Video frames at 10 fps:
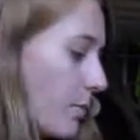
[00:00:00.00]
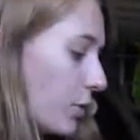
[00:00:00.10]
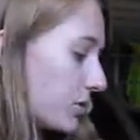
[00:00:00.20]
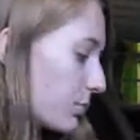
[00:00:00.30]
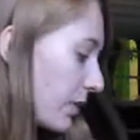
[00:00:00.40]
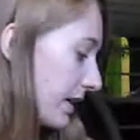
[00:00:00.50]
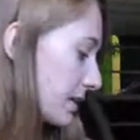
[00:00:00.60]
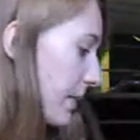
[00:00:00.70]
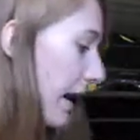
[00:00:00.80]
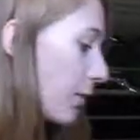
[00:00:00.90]
most
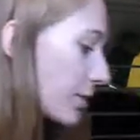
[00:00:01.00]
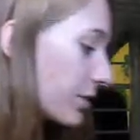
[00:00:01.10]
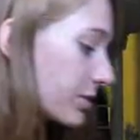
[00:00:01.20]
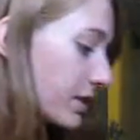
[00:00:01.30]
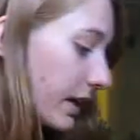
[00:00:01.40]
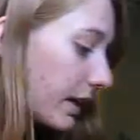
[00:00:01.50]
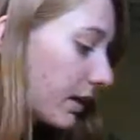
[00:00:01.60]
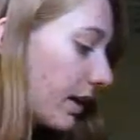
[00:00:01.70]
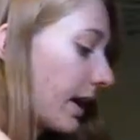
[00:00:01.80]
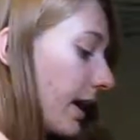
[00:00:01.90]
pressed powders.
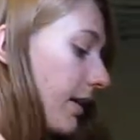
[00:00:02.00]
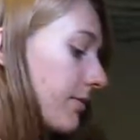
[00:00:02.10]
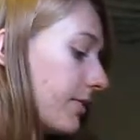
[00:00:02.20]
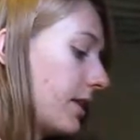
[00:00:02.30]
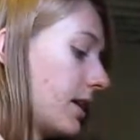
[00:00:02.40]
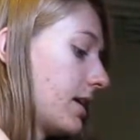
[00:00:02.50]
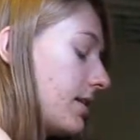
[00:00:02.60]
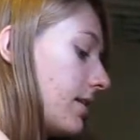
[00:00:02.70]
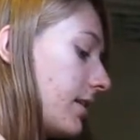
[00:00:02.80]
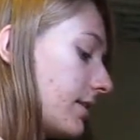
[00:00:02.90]
Like, I have
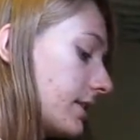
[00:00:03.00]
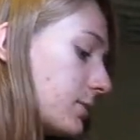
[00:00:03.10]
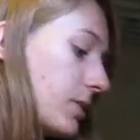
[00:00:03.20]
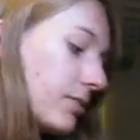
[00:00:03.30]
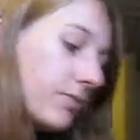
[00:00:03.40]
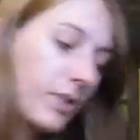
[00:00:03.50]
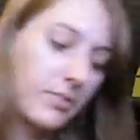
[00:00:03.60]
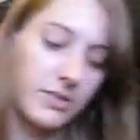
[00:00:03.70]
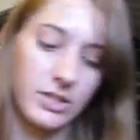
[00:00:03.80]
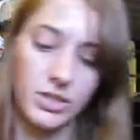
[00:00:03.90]
uh, this one
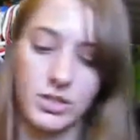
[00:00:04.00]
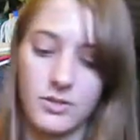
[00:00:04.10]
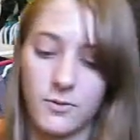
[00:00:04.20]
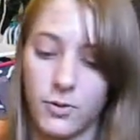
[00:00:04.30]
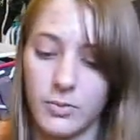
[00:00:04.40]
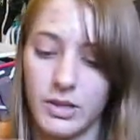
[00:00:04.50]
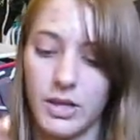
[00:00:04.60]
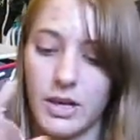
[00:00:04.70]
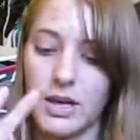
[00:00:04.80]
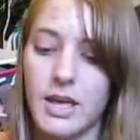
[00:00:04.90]
from Physicians
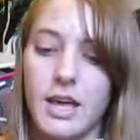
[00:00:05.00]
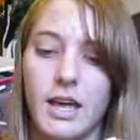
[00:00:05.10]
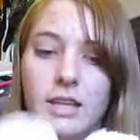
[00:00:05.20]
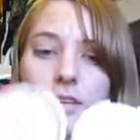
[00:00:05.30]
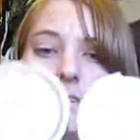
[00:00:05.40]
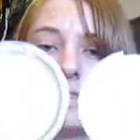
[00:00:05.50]
Formula, and you can